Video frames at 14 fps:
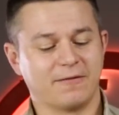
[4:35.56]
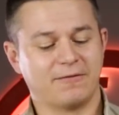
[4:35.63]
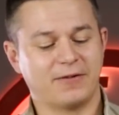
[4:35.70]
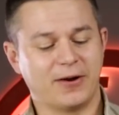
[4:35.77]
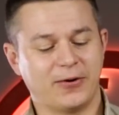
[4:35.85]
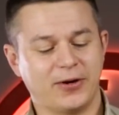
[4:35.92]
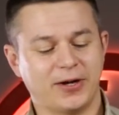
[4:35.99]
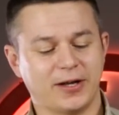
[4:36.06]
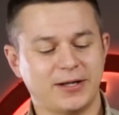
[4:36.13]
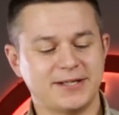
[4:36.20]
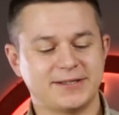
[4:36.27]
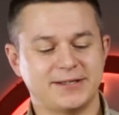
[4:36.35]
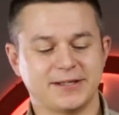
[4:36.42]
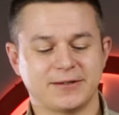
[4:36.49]
Very
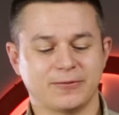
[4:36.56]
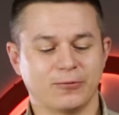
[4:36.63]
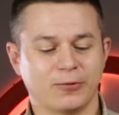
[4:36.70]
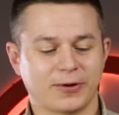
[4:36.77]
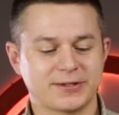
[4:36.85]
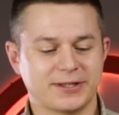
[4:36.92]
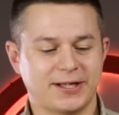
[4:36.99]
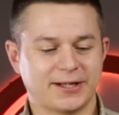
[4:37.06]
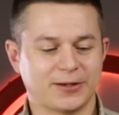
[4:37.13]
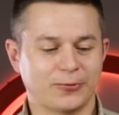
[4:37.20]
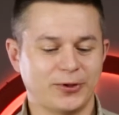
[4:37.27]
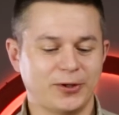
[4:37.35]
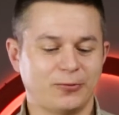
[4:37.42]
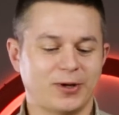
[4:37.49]
realistic, works like a
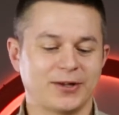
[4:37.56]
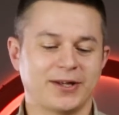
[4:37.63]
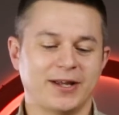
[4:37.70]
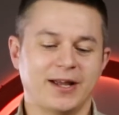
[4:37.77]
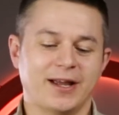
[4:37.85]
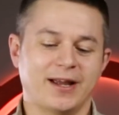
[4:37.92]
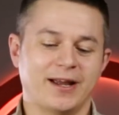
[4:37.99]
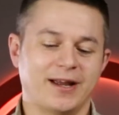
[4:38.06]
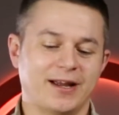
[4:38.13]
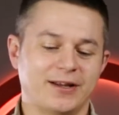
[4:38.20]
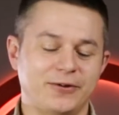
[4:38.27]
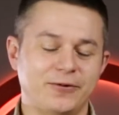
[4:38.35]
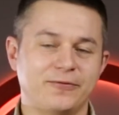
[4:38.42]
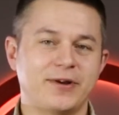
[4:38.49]
real one.
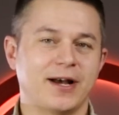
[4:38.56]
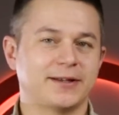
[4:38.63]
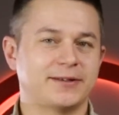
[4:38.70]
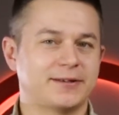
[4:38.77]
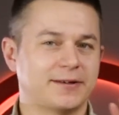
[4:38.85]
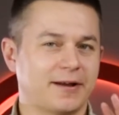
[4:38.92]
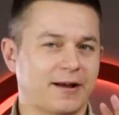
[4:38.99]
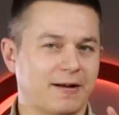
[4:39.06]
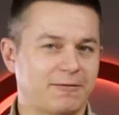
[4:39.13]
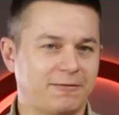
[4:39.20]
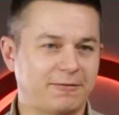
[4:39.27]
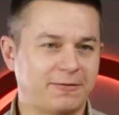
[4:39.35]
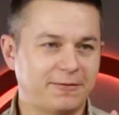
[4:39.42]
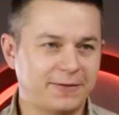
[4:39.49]
You've got a
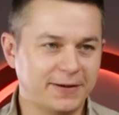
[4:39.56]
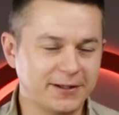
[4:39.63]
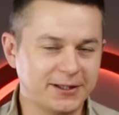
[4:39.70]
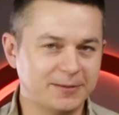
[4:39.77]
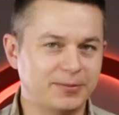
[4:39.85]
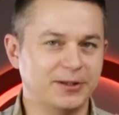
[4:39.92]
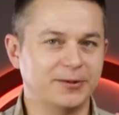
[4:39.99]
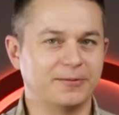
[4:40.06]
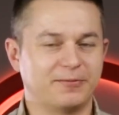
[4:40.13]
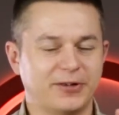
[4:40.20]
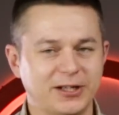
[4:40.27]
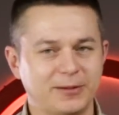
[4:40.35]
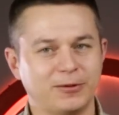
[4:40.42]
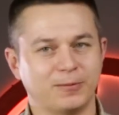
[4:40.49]

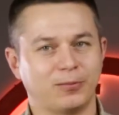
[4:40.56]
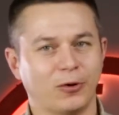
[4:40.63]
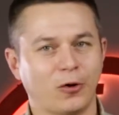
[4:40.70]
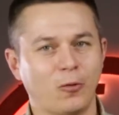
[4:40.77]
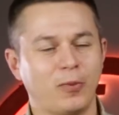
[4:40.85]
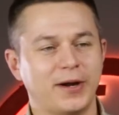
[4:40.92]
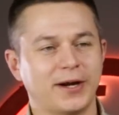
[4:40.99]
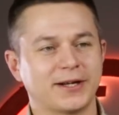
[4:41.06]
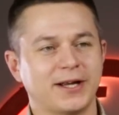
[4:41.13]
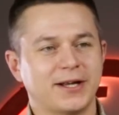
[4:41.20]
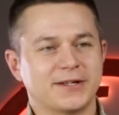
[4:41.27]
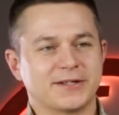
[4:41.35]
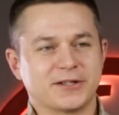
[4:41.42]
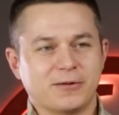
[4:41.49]
fillable blowback,
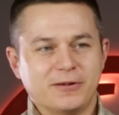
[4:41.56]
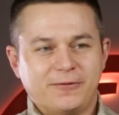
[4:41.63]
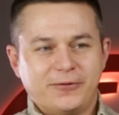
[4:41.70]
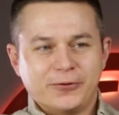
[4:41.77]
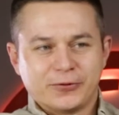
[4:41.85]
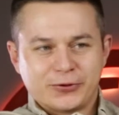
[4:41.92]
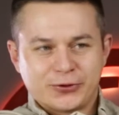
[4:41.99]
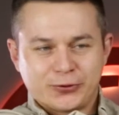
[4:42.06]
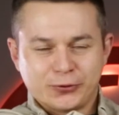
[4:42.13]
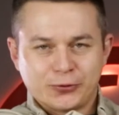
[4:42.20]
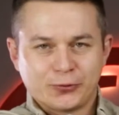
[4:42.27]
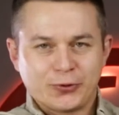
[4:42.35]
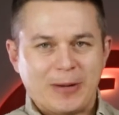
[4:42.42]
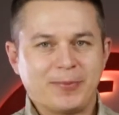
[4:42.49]
so if you shoot
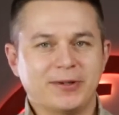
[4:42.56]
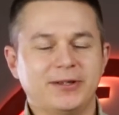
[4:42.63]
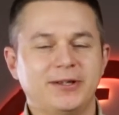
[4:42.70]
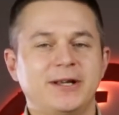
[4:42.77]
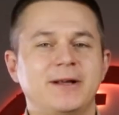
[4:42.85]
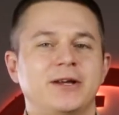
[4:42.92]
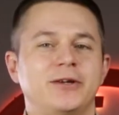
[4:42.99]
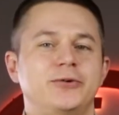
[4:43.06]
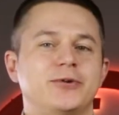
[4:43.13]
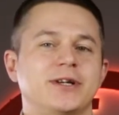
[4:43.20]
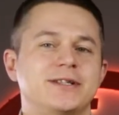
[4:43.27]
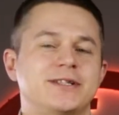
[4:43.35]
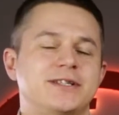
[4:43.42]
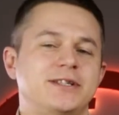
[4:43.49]
rapidly, you
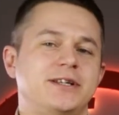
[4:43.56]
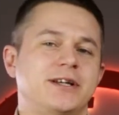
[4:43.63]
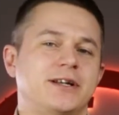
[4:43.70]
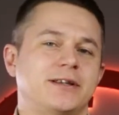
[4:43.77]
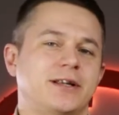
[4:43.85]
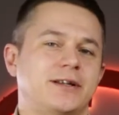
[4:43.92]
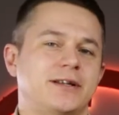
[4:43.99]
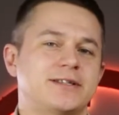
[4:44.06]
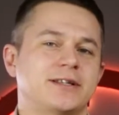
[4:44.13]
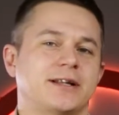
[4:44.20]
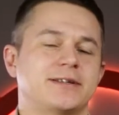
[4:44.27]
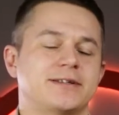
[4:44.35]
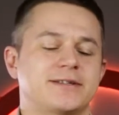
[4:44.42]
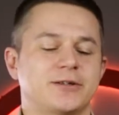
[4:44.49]
can see that it's
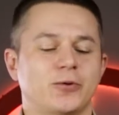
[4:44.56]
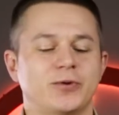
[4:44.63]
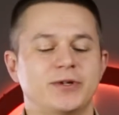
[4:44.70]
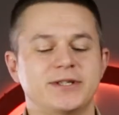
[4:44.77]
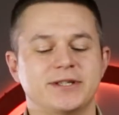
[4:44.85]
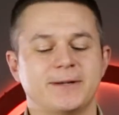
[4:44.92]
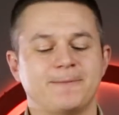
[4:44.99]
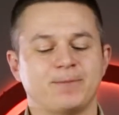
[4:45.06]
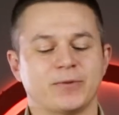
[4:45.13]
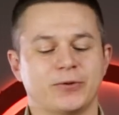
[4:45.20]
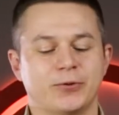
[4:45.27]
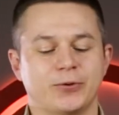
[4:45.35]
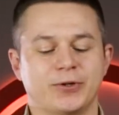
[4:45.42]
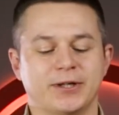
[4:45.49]
not so easy
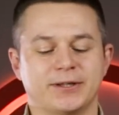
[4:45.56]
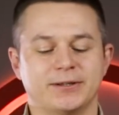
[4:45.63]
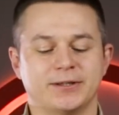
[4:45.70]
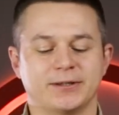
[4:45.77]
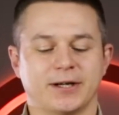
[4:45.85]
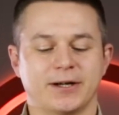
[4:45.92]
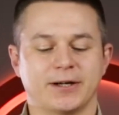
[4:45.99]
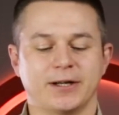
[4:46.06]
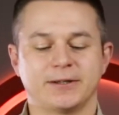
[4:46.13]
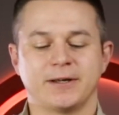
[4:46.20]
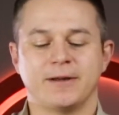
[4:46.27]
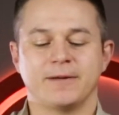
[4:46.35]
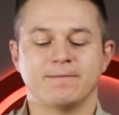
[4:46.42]
to hit the target.